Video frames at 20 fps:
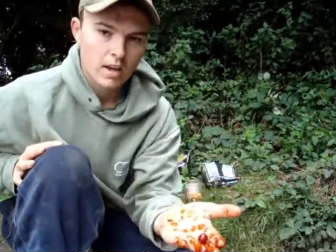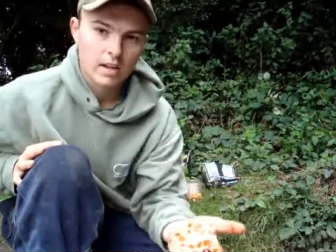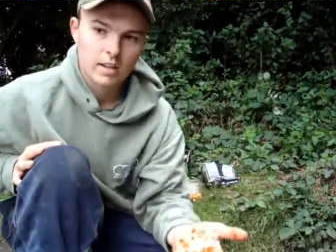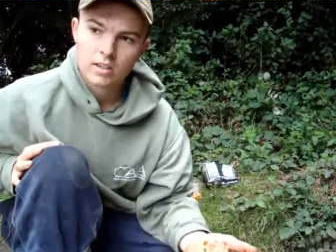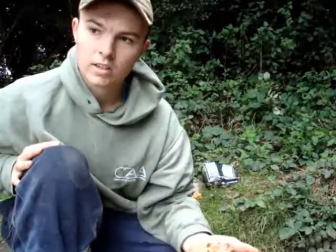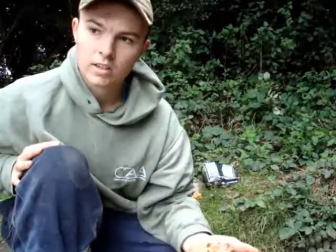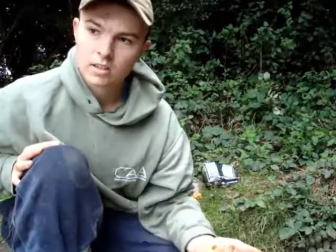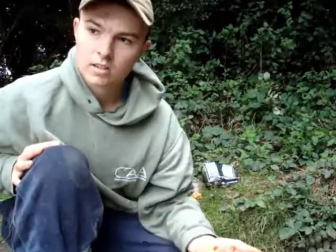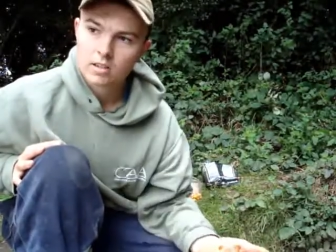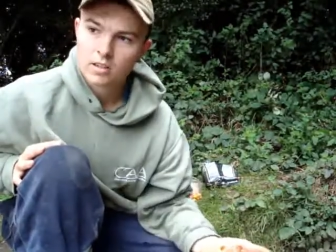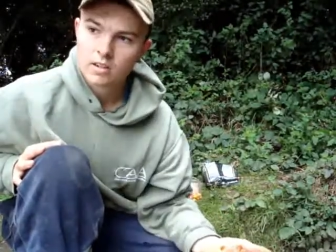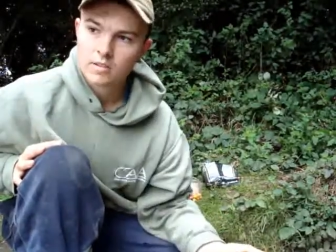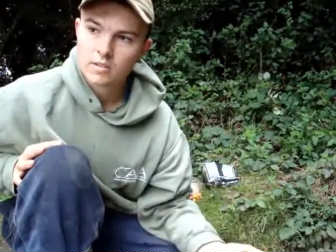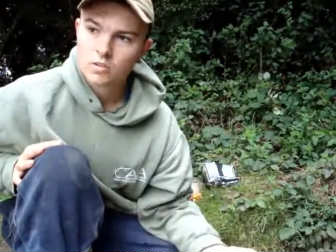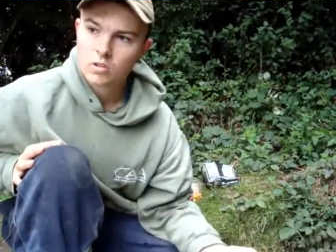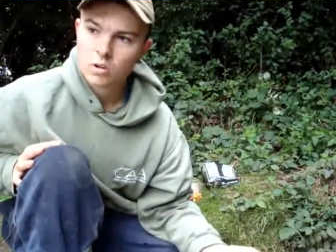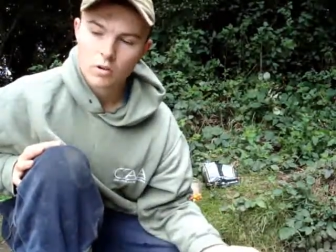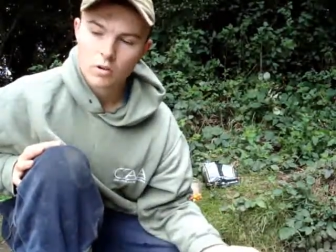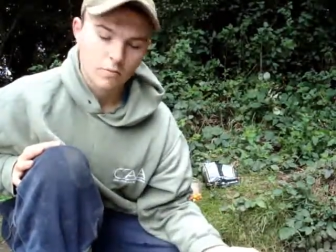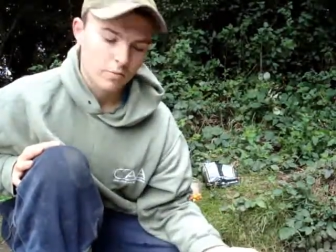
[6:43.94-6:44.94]
and it
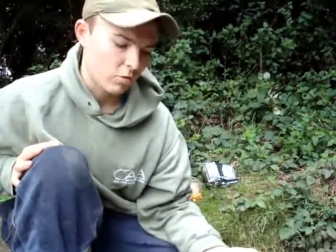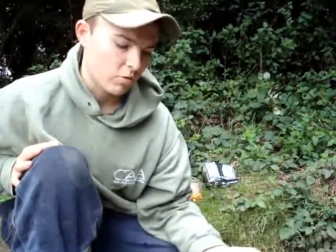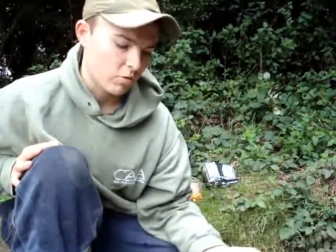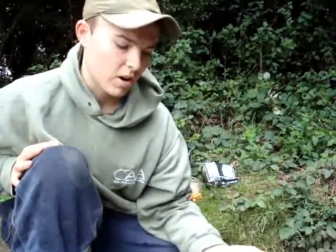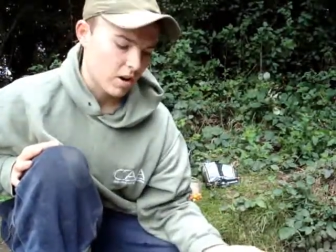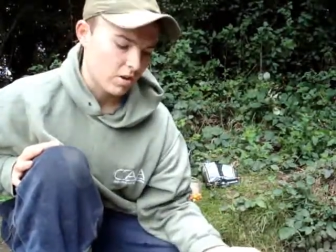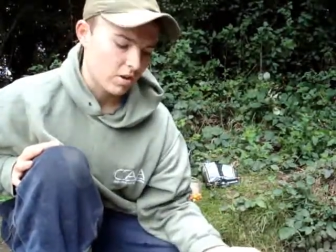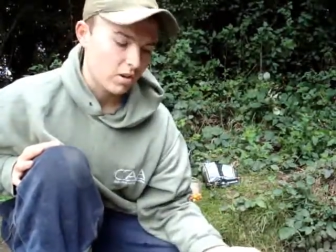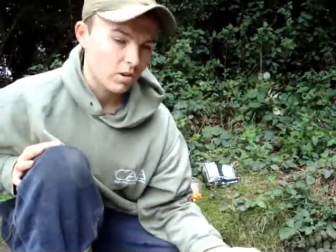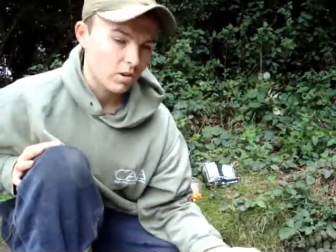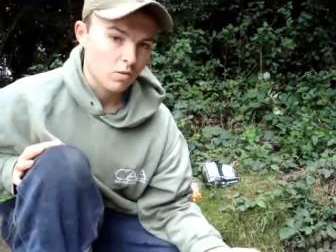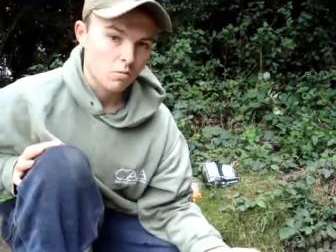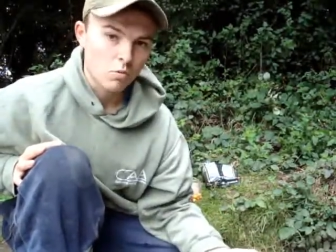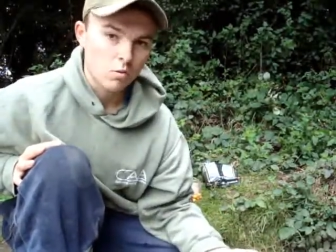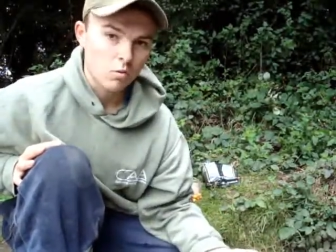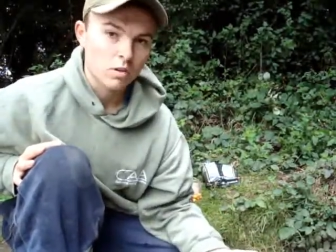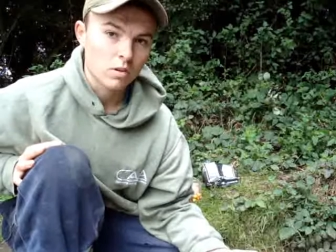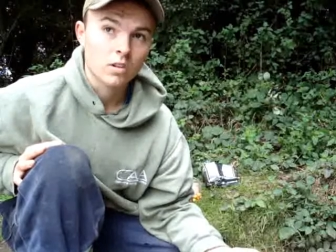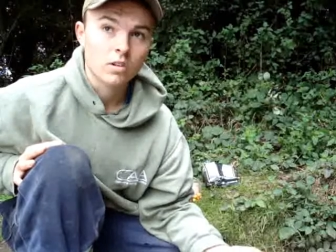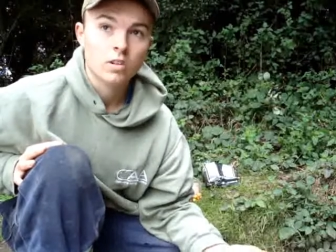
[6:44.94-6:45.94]
gives a lot of attraction in the
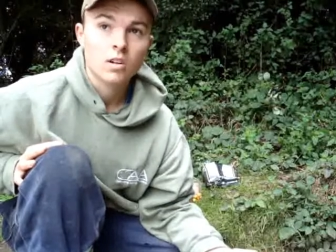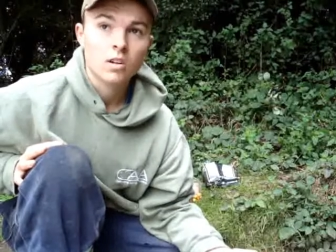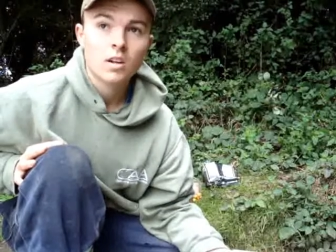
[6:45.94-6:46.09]
water.